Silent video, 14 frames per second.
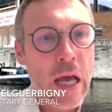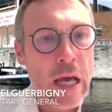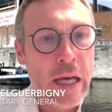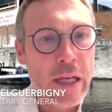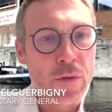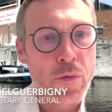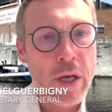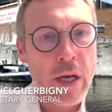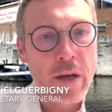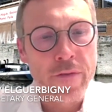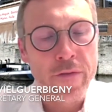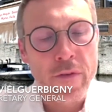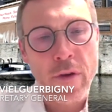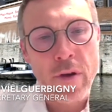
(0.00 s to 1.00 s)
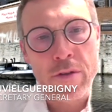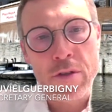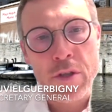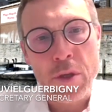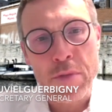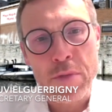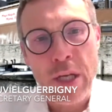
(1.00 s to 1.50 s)
And we have
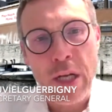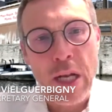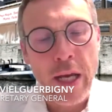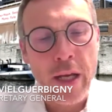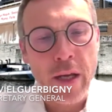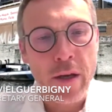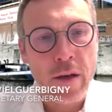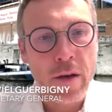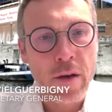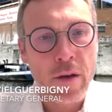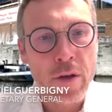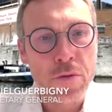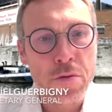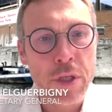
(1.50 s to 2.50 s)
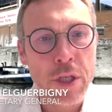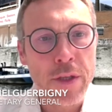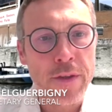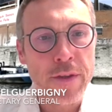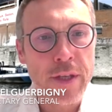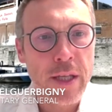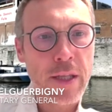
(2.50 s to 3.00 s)
something like
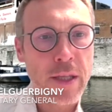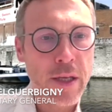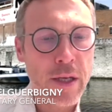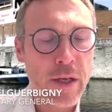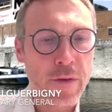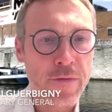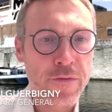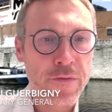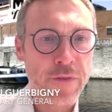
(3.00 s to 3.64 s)
110